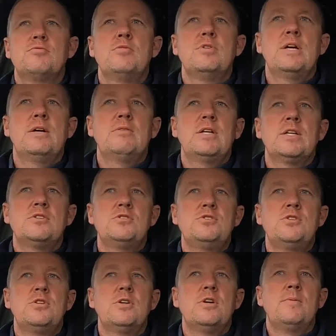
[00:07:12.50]
running out
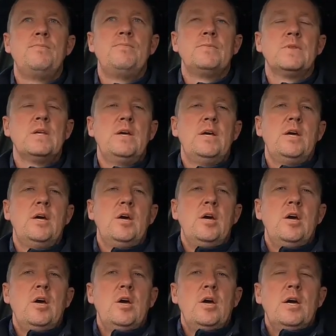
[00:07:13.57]
next year.
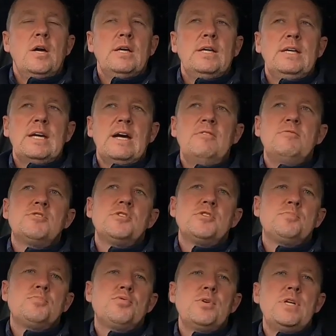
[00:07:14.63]

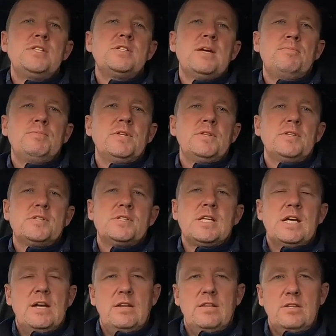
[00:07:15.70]
Councils precept at the
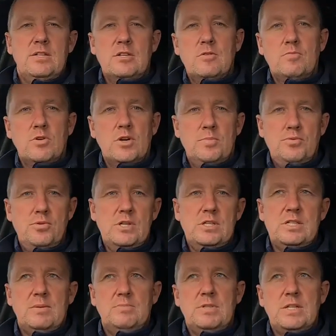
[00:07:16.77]
start of the year, and what a
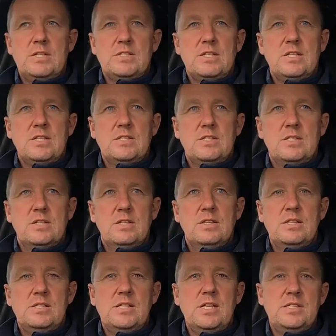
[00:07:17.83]
precept is
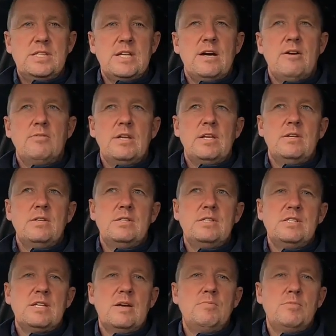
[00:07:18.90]
they sit down in
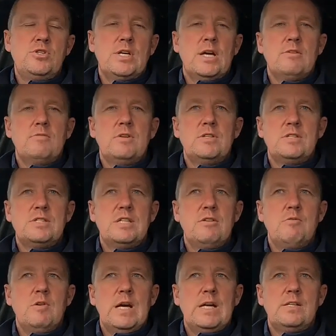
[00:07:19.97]
December, January and say,
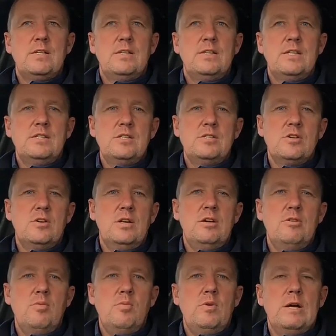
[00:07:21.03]
right, this is all
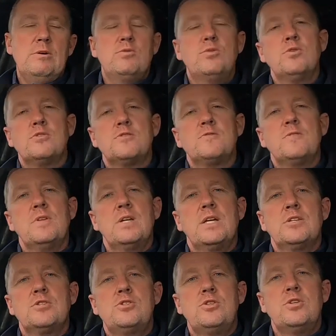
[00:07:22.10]
our outgoings for the
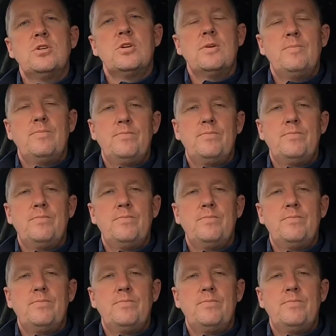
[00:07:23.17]
next year.